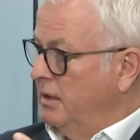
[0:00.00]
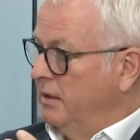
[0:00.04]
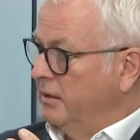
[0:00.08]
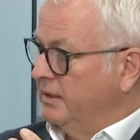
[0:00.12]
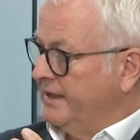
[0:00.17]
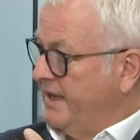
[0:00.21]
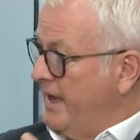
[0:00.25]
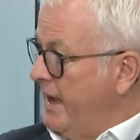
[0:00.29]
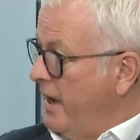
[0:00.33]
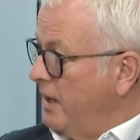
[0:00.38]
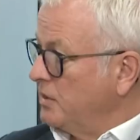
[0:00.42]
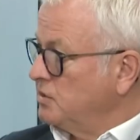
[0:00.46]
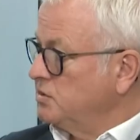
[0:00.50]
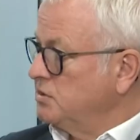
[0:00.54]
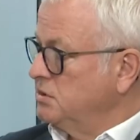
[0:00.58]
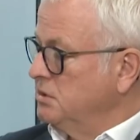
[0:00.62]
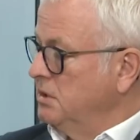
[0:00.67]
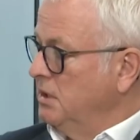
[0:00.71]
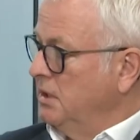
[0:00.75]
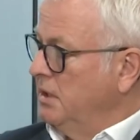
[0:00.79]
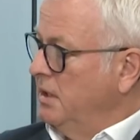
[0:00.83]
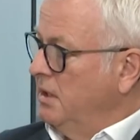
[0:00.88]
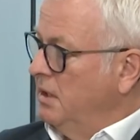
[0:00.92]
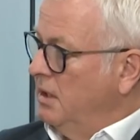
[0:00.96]
cash,
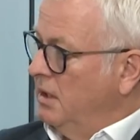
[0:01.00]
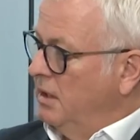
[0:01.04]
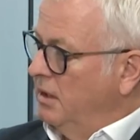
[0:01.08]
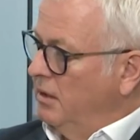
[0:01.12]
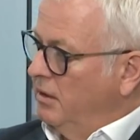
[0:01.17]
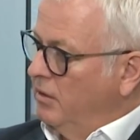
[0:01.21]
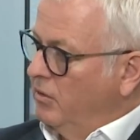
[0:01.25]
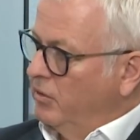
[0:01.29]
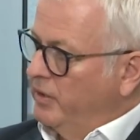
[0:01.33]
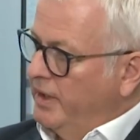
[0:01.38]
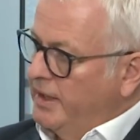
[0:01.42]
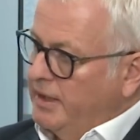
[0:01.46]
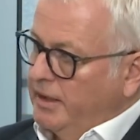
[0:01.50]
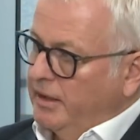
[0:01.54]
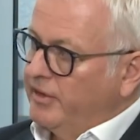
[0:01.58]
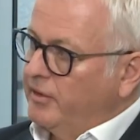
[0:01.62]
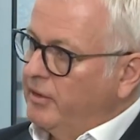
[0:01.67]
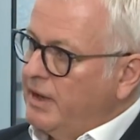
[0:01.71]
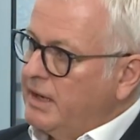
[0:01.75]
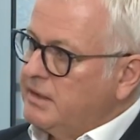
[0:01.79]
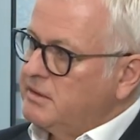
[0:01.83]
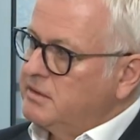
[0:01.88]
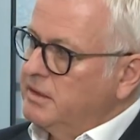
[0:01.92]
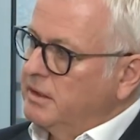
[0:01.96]
or any other
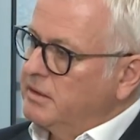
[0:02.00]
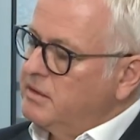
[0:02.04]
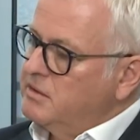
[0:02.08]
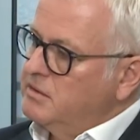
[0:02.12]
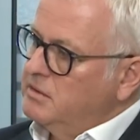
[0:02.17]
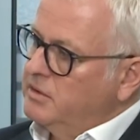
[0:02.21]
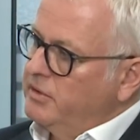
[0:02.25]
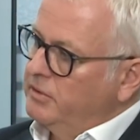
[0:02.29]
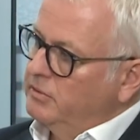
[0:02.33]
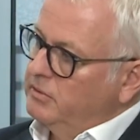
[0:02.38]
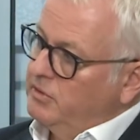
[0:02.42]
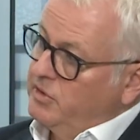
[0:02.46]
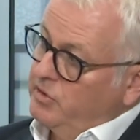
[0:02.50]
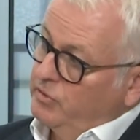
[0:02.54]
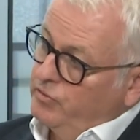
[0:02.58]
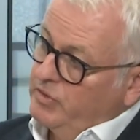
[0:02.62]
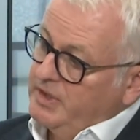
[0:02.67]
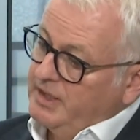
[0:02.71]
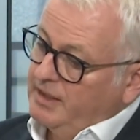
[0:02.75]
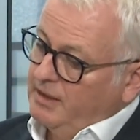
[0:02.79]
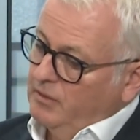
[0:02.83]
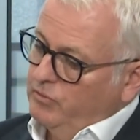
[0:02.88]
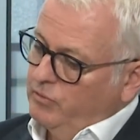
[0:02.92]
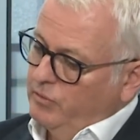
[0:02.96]
assets, to
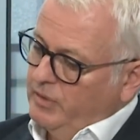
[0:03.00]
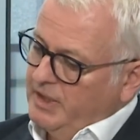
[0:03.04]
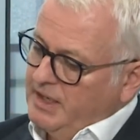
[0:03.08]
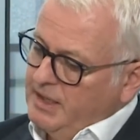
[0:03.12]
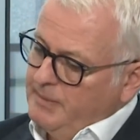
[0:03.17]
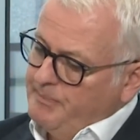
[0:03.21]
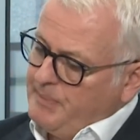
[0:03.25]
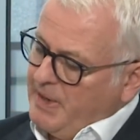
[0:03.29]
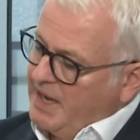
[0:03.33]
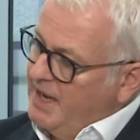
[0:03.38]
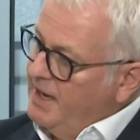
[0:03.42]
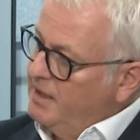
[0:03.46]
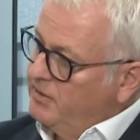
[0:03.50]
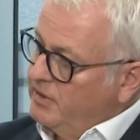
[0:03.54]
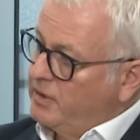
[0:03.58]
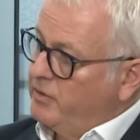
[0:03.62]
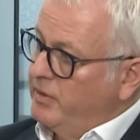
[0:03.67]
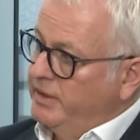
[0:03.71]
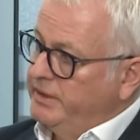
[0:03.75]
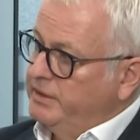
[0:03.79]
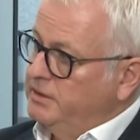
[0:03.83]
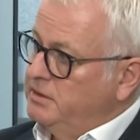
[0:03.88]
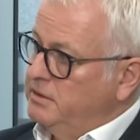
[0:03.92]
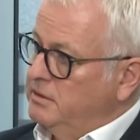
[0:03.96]
repay the
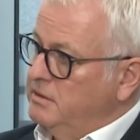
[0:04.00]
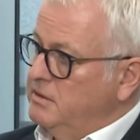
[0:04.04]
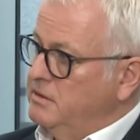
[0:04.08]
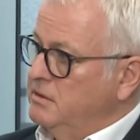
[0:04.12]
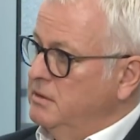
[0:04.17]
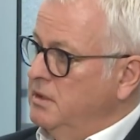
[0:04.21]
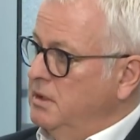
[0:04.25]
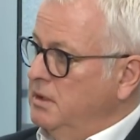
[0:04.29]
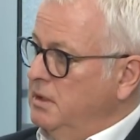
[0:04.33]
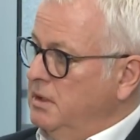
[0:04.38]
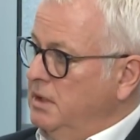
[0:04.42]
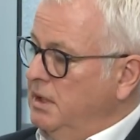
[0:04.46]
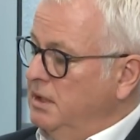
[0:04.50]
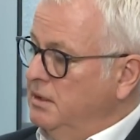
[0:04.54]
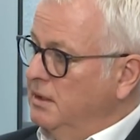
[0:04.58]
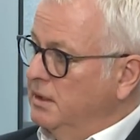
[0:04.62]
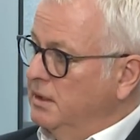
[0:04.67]
creditors in the